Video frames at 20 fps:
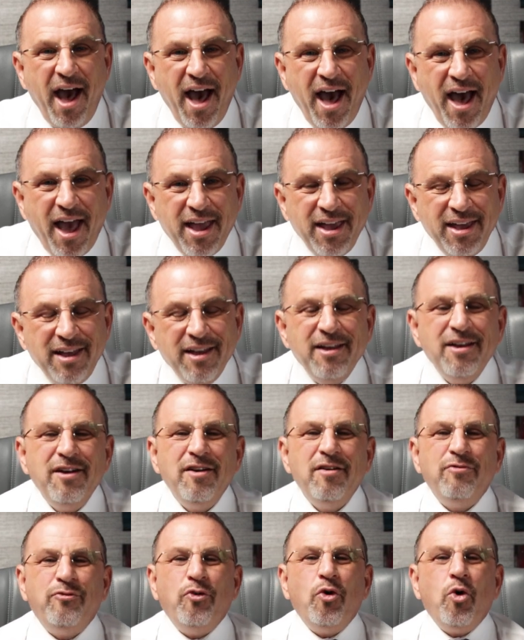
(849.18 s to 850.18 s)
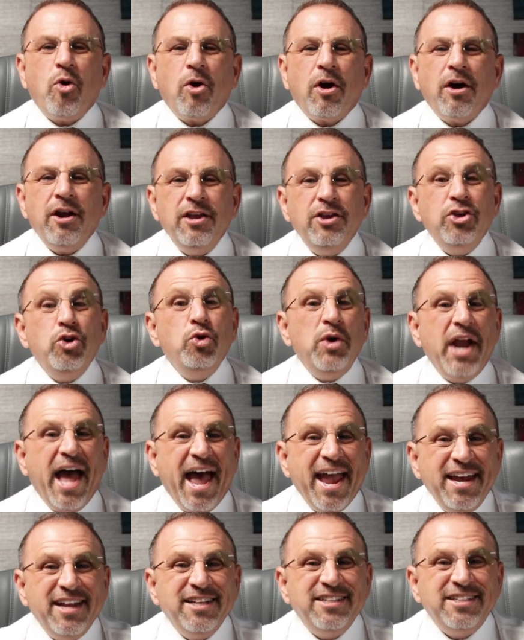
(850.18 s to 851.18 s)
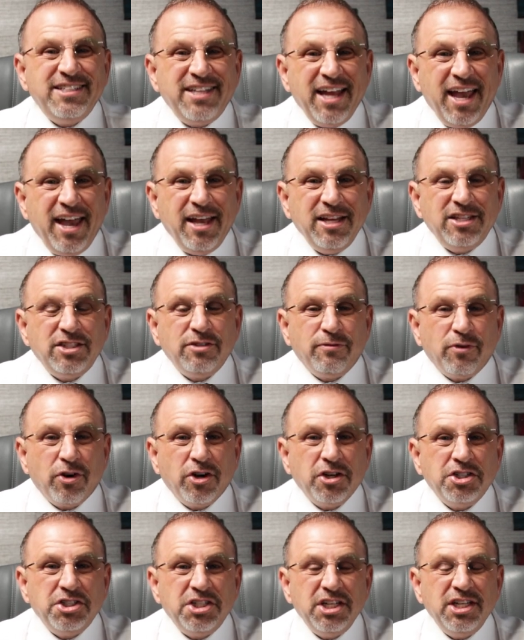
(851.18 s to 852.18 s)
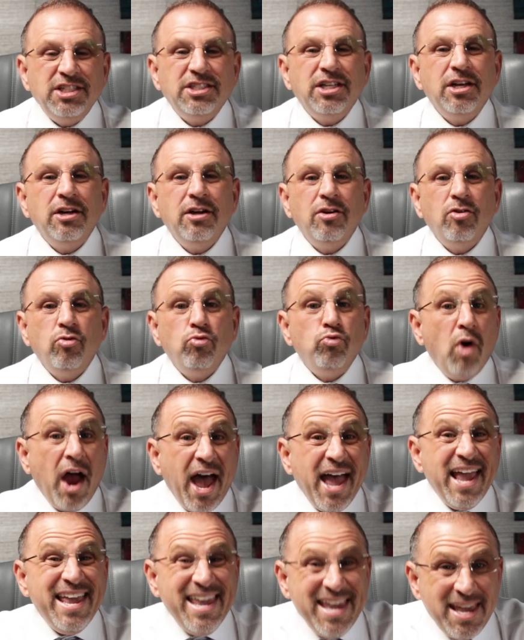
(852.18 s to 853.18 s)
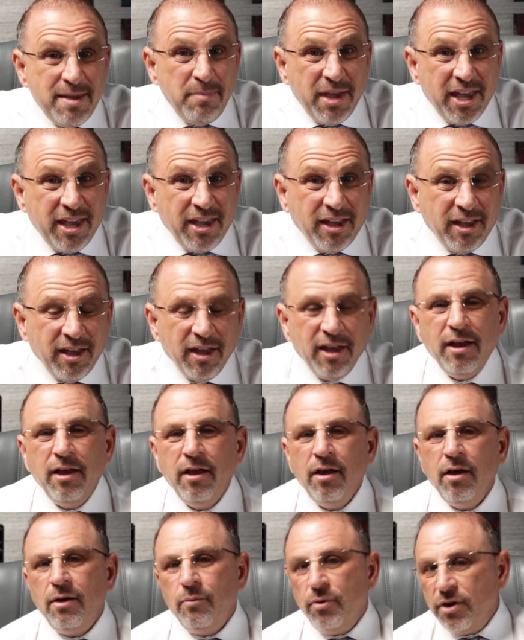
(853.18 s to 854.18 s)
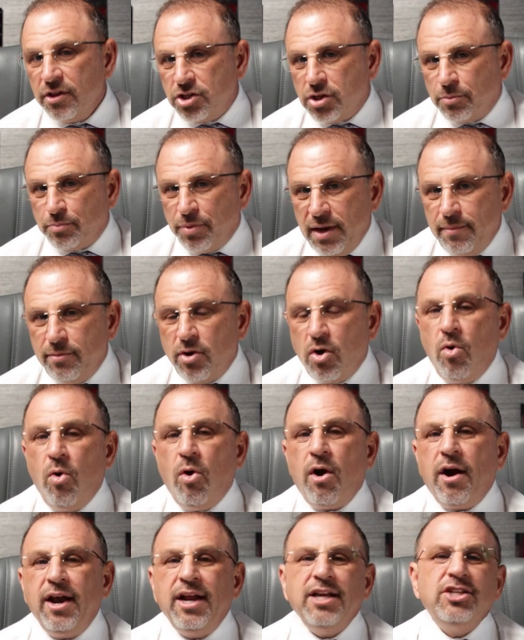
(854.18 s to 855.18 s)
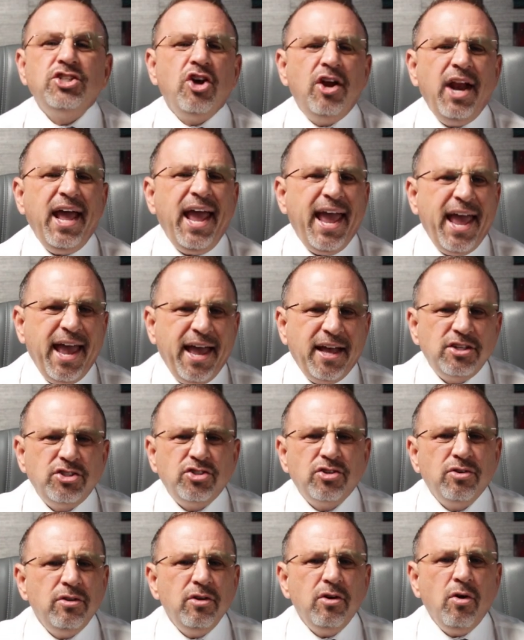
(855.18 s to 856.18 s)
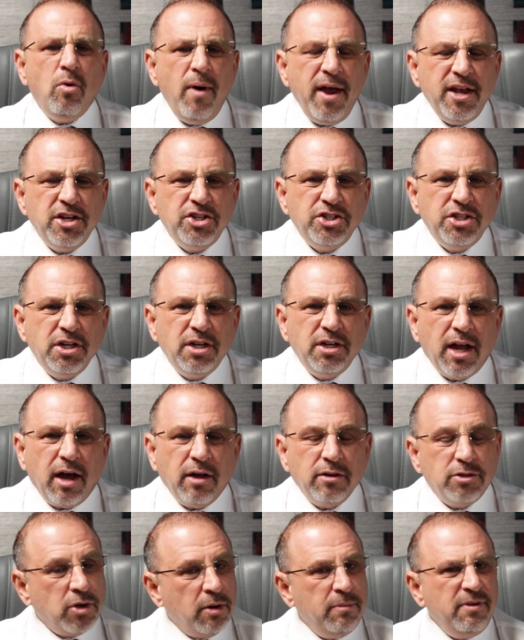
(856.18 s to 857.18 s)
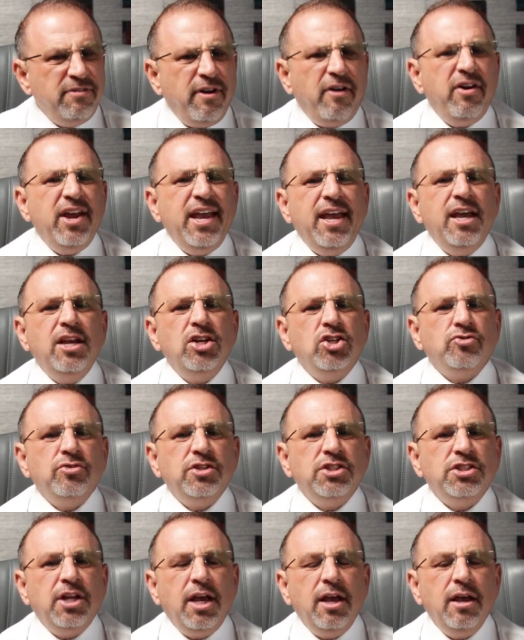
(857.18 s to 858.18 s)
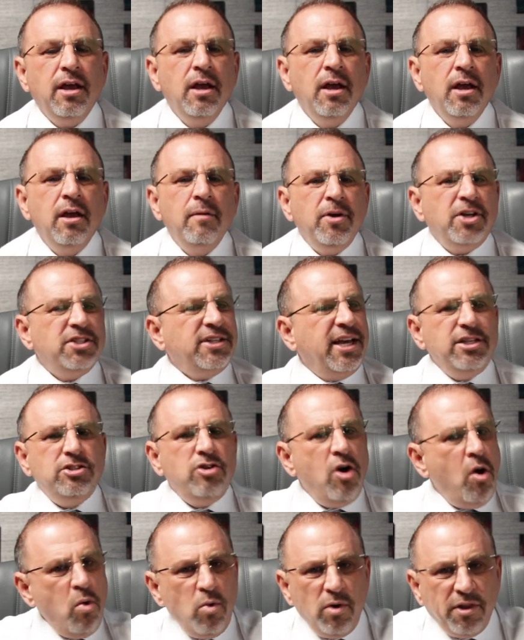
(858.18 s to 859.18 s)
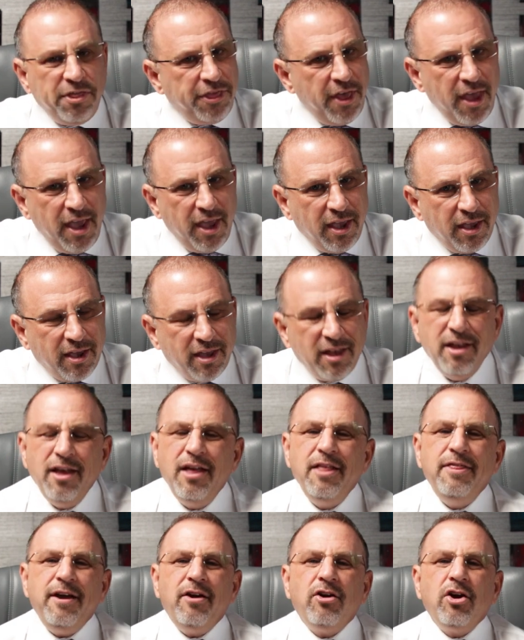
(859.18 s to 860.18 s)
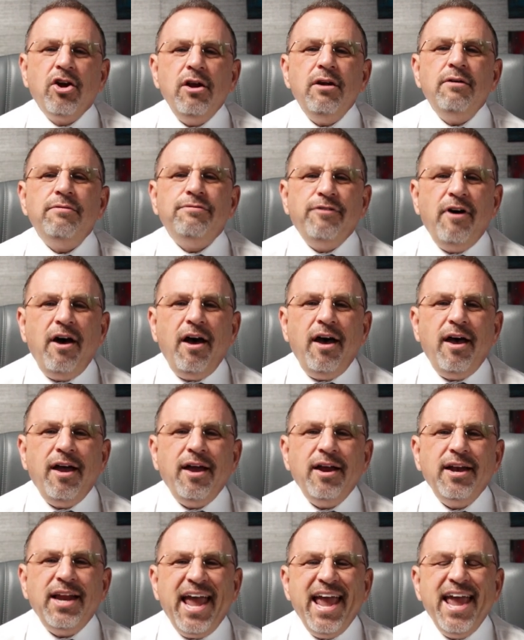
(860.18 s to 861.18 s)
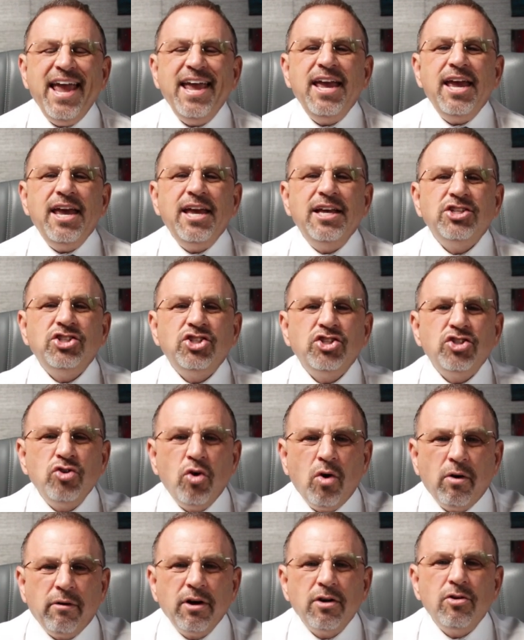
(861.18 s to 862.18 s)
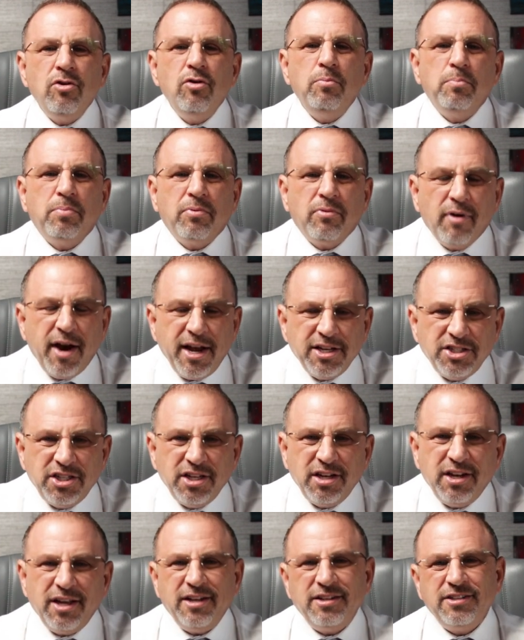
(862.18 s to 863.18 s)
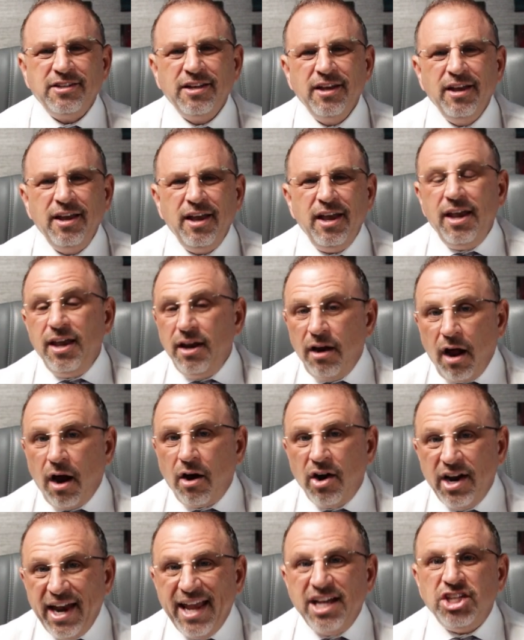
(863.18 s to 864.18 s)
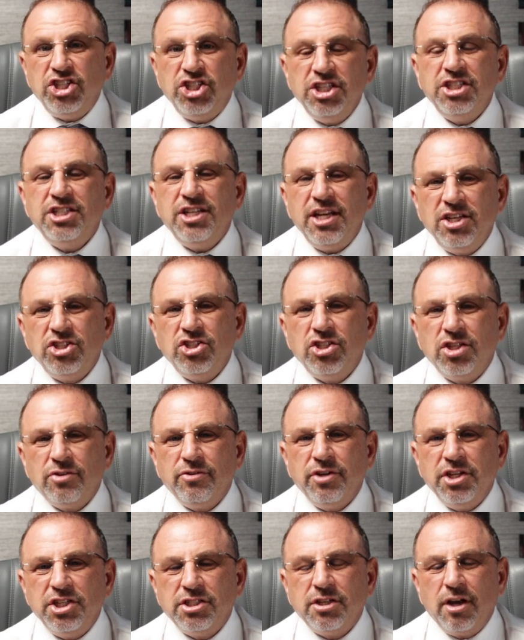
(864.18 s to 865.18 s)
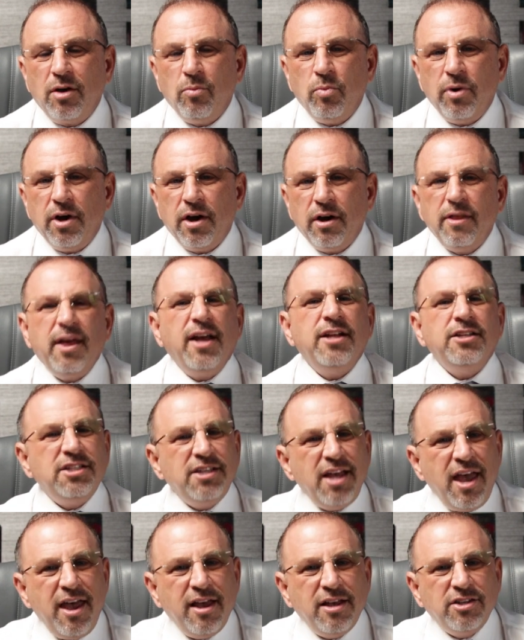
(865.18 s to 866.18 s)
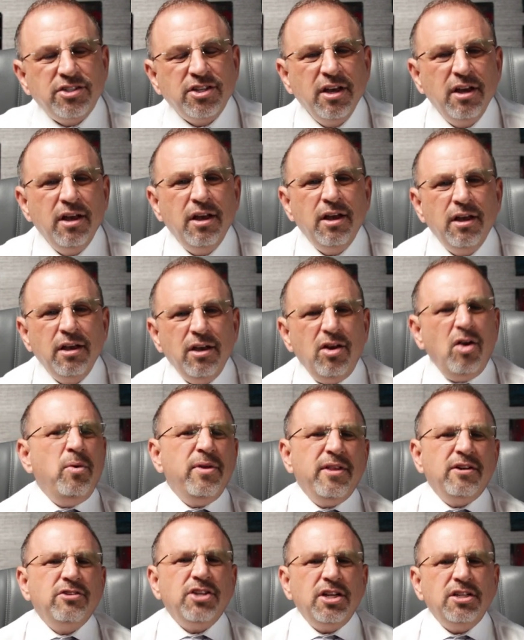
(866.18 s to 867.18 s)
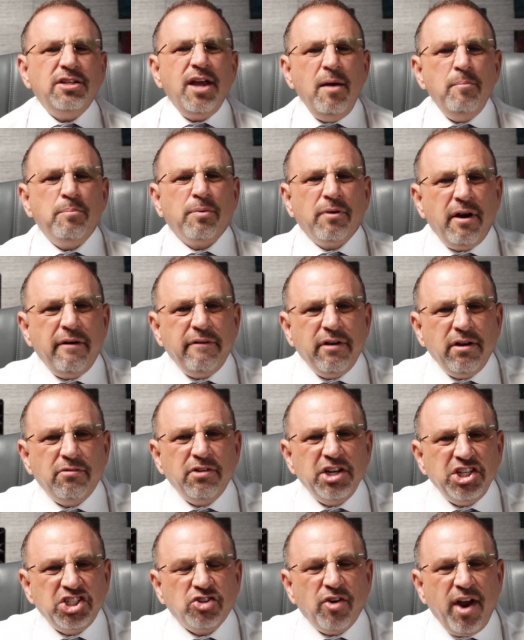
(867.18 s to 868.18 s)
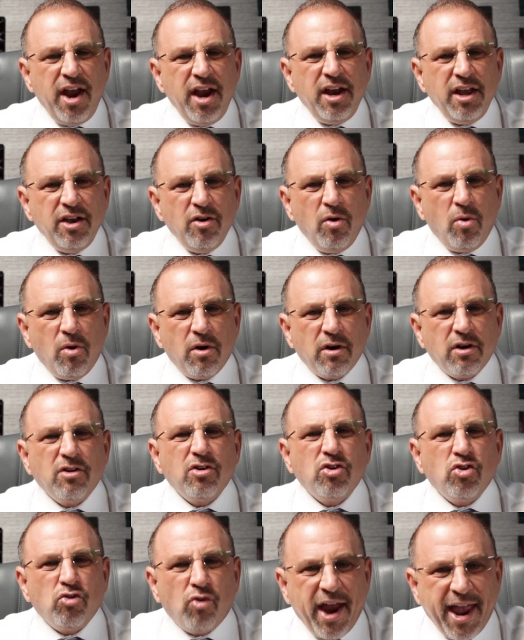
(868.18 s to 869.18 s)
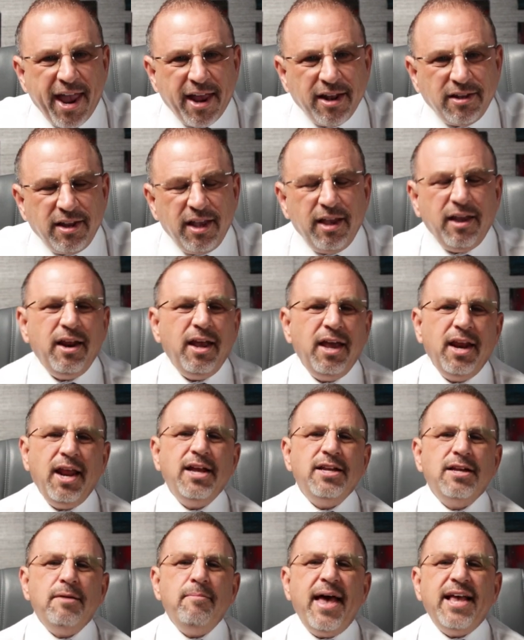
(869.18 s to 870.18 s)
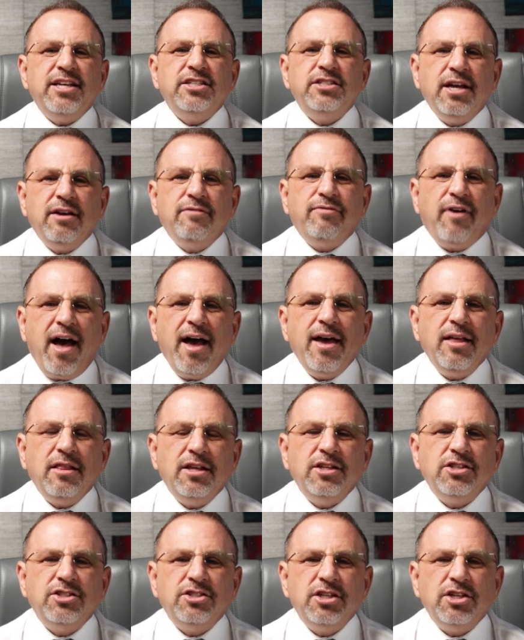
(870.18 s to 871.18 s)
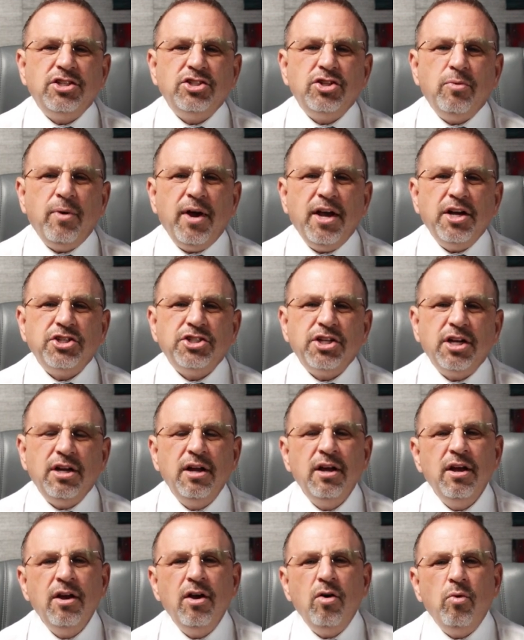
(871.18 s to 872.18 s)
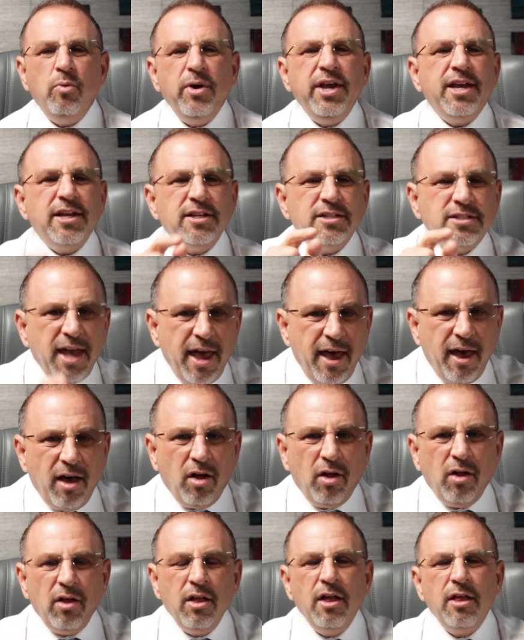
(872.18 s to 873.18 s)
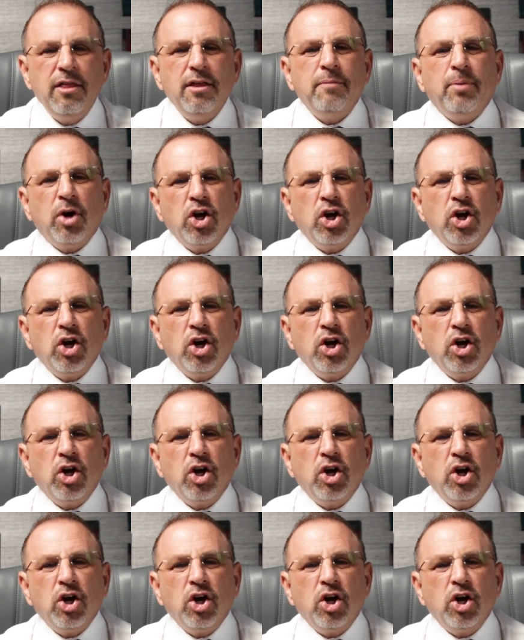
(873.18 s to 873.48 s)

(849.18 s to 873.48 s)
by for United States versus Rahimi, where the Supreme Court is going to answer the question now. It's going to be very interesting because I don't think they're going to find a historical precedent in our nation's history somewhere that says, you know, when there's a temporary restraining order granted in a domestic violence situation, we can tell the